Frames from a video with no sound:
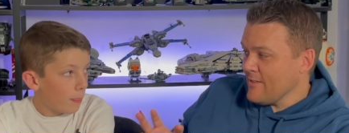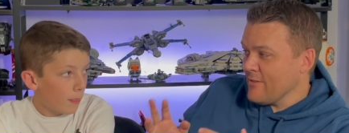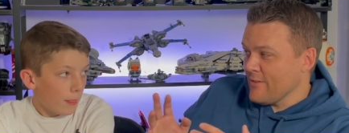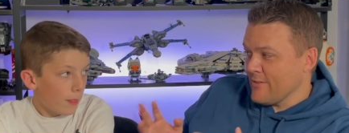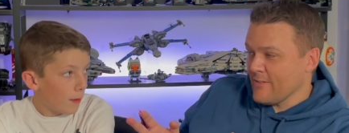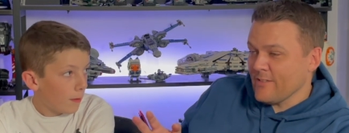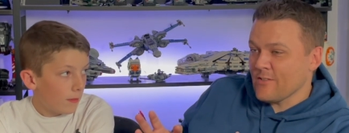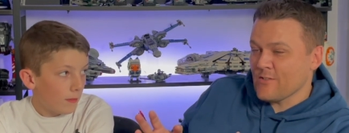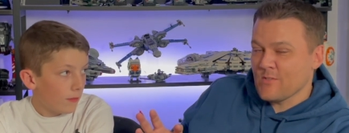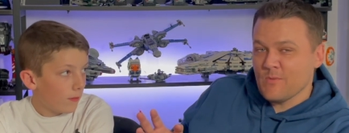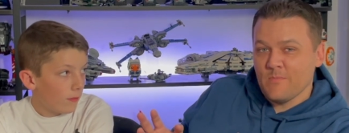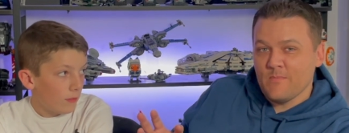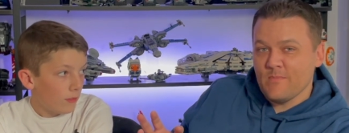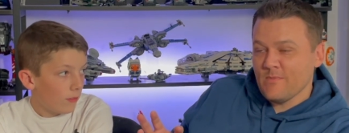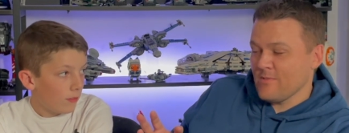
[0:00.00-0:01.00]
Speaker 1: or do you think there's
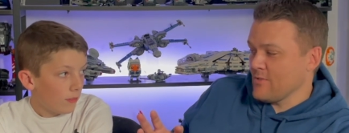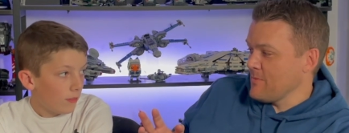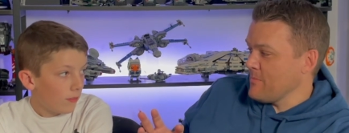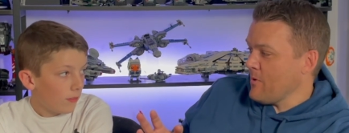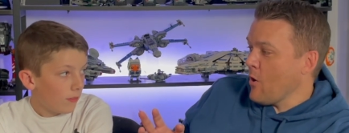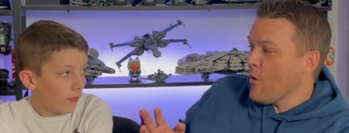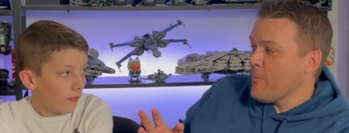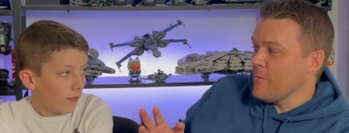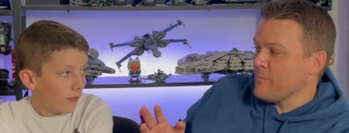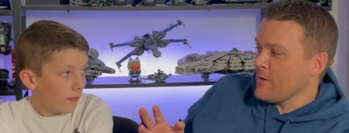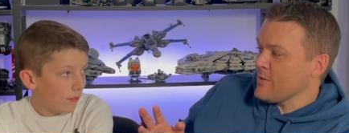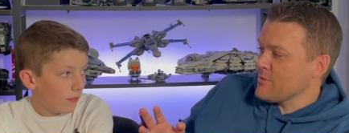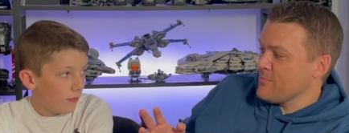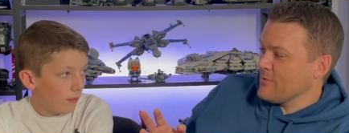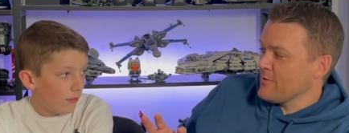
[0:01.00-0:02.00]
some hope and
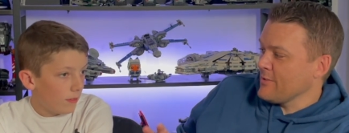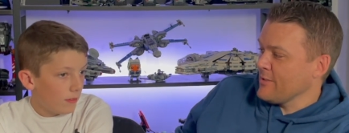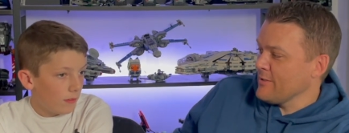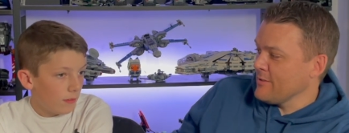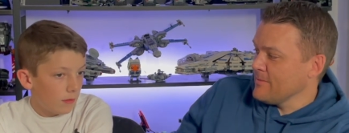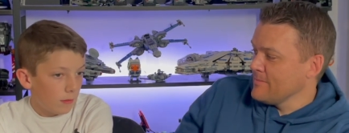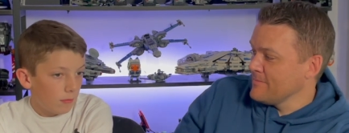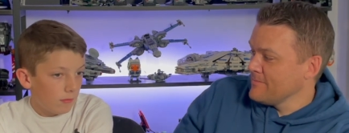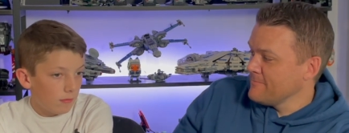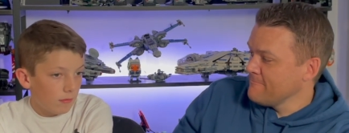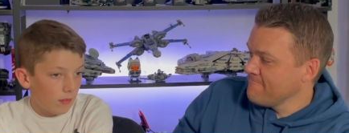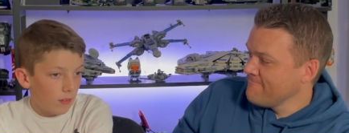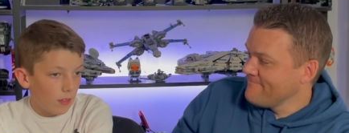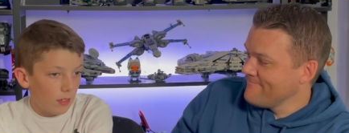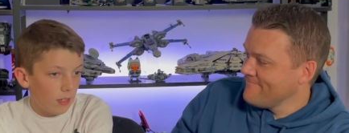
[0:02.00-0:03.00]
possibility here?
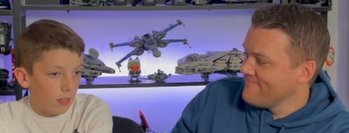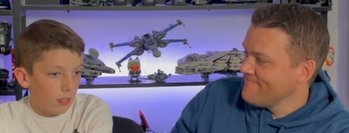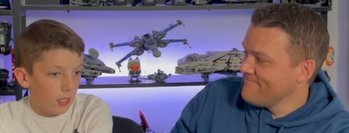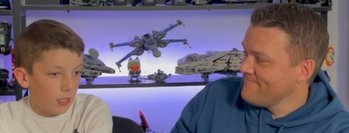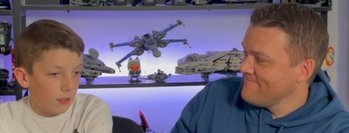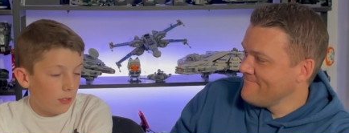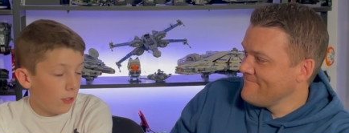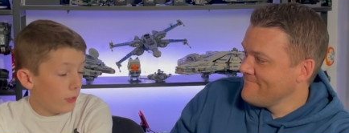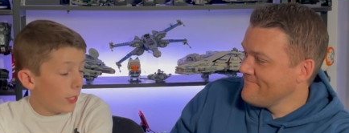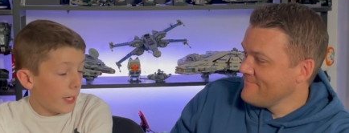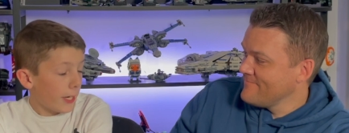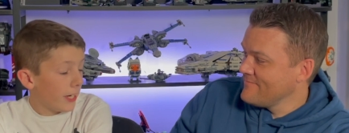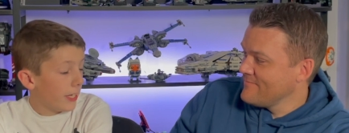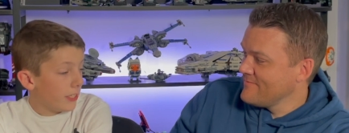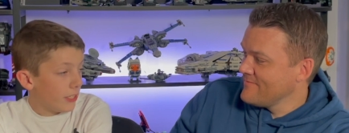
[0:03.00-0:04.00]
You're
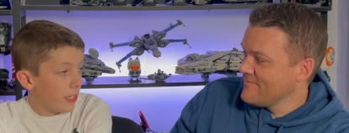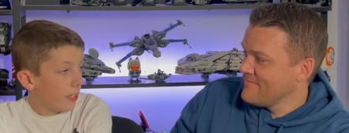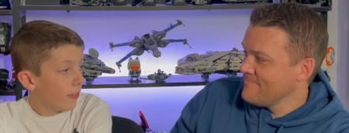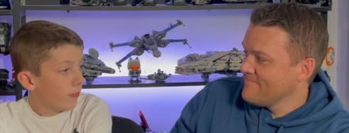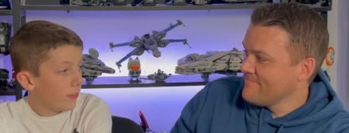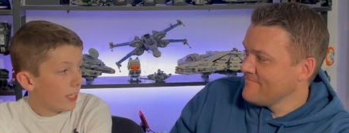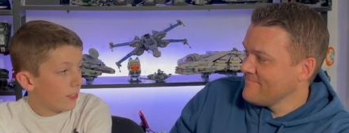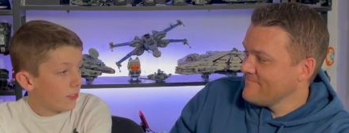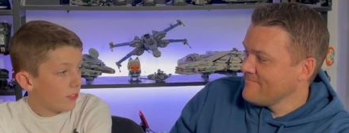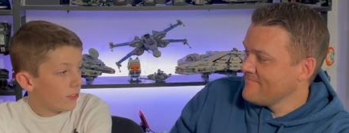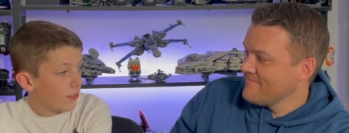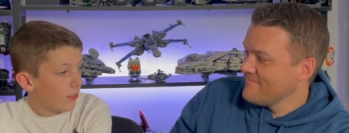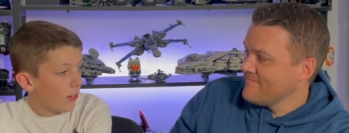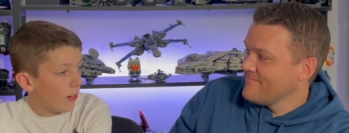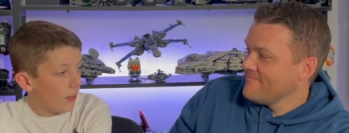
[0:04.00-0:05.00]
not crazy.
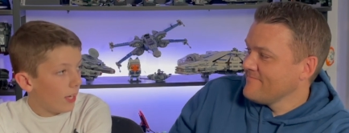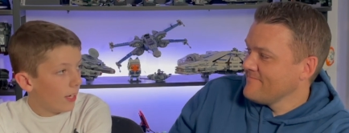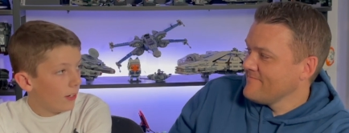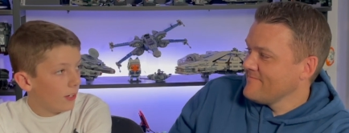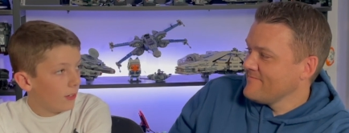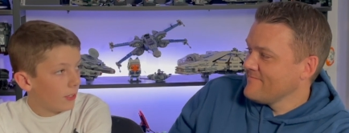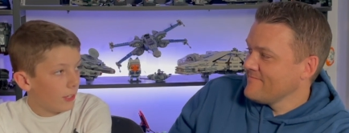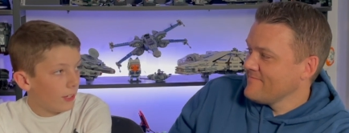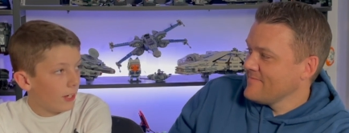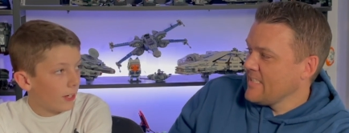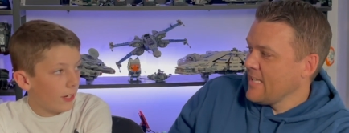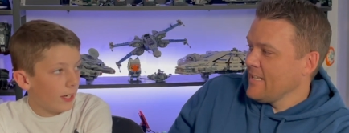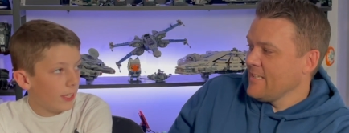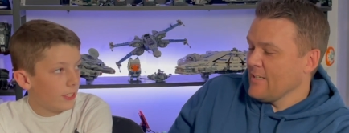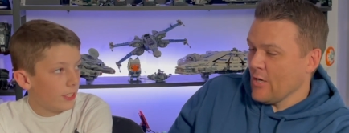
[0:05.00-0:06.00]
That's all I know. You're
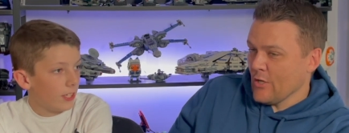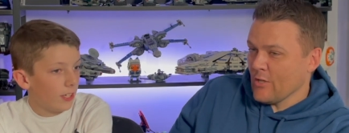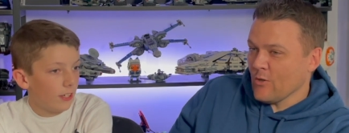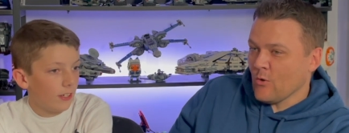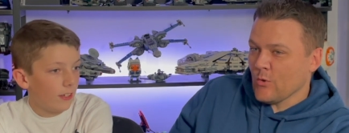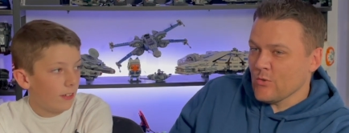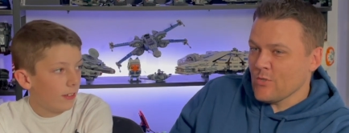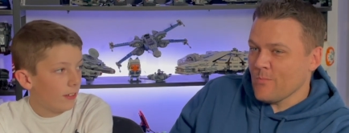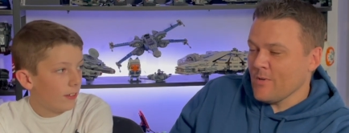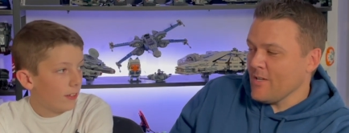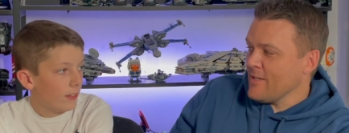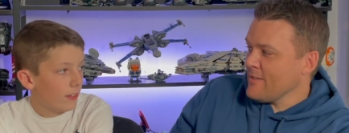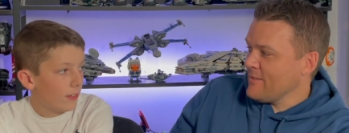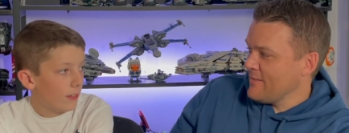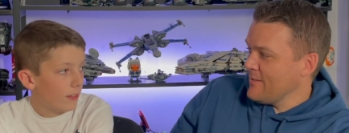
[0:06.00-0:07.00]
not crazy.
Speaker 2: Are you going to hold your
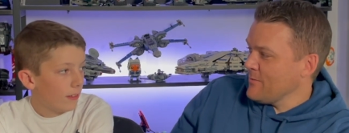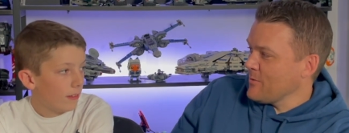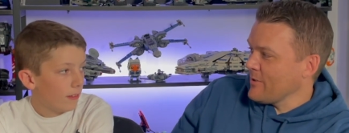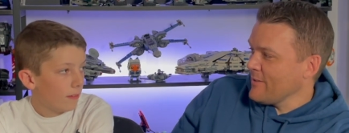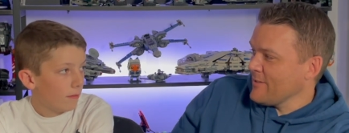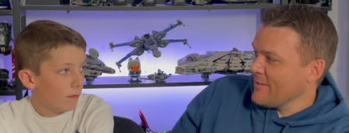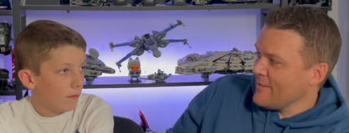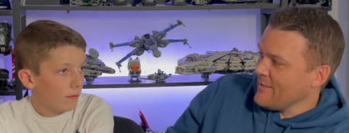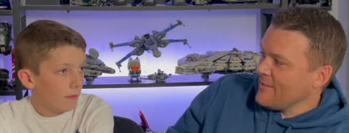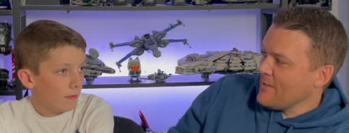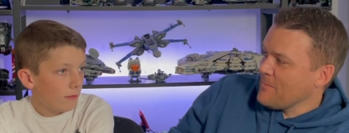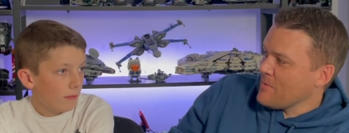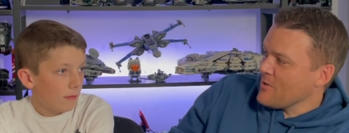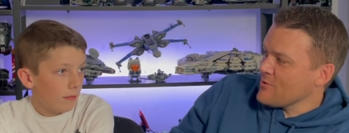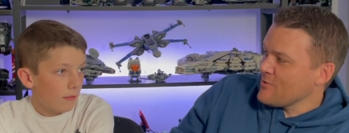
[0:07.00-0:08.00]
breath that we're going to get
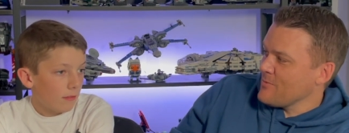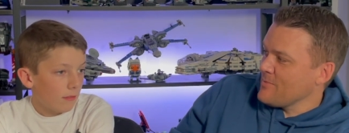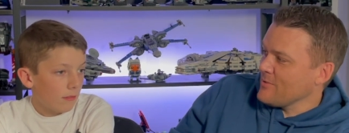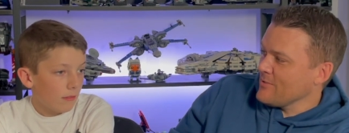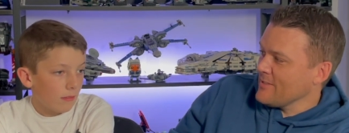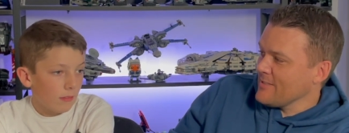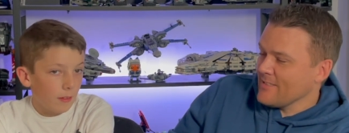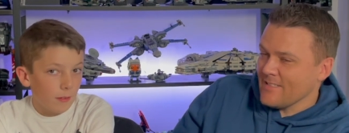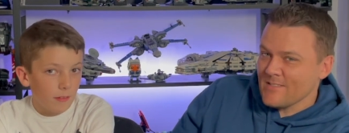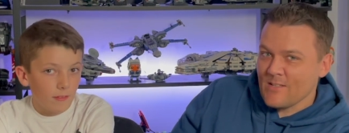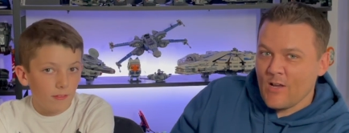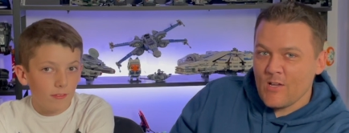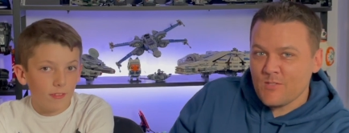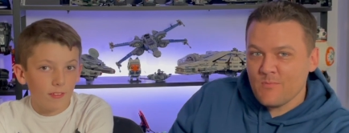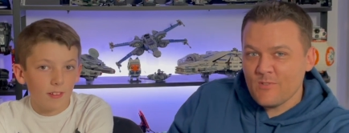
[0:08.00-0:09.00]
a modular building that's
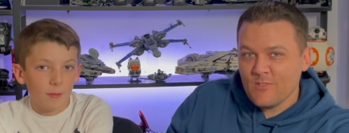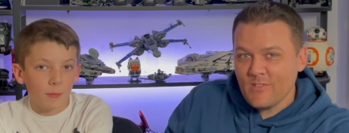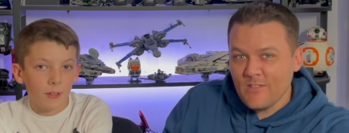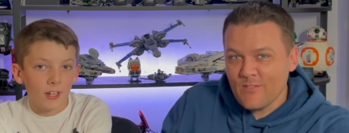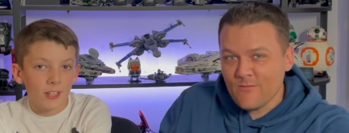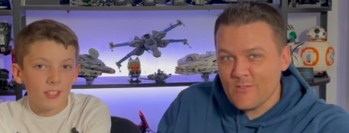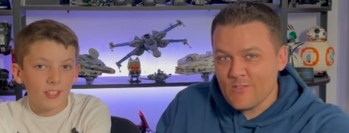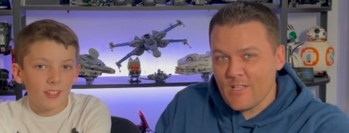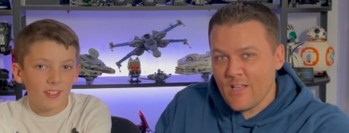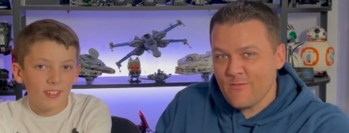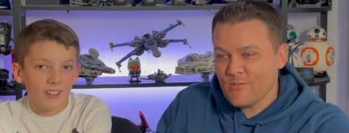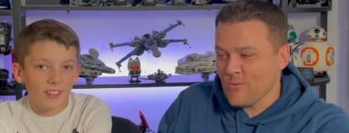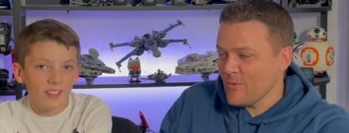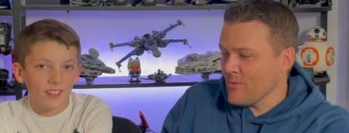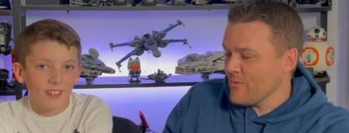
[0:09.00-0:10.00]
a hospital in the first
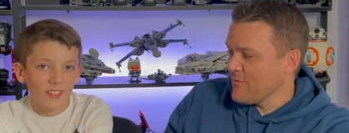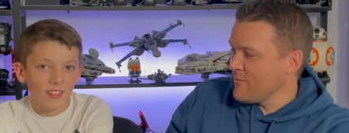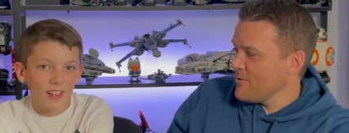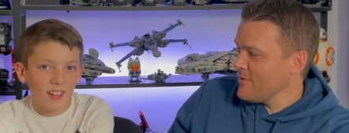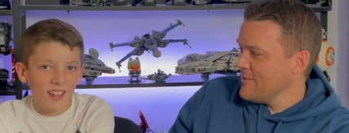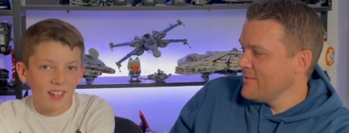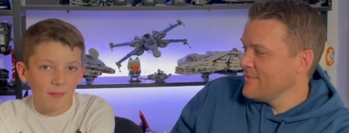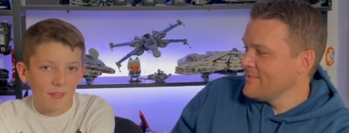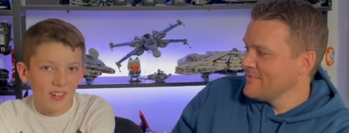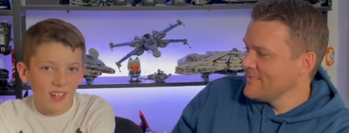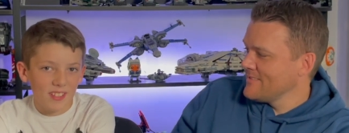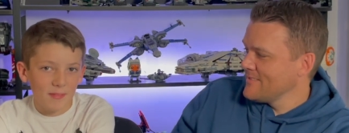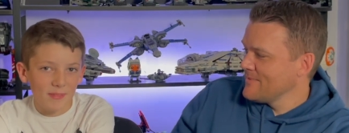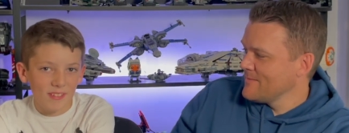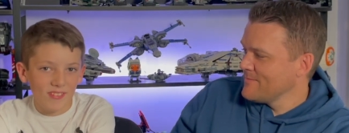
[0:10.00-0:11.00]
half of 2024?
Speaker 1: I'm
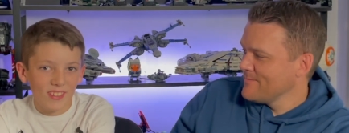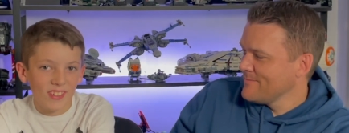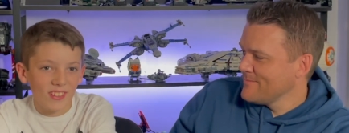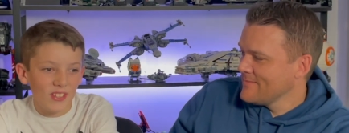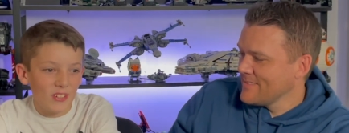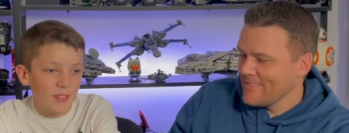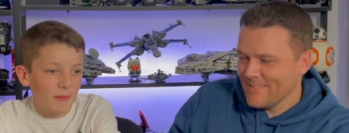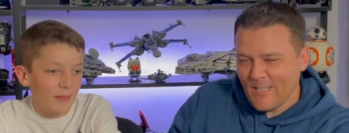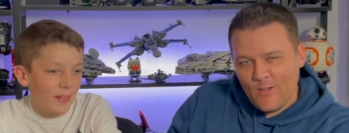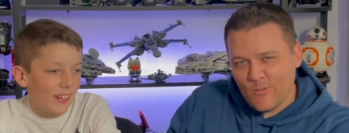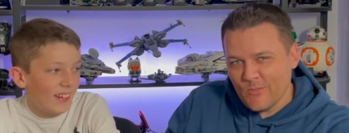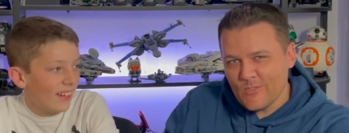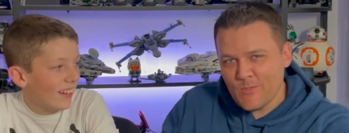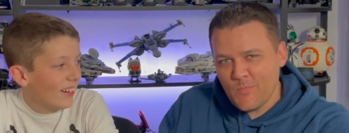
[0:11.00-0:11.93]
crossing my fingers.
Speaker 2: Not holding his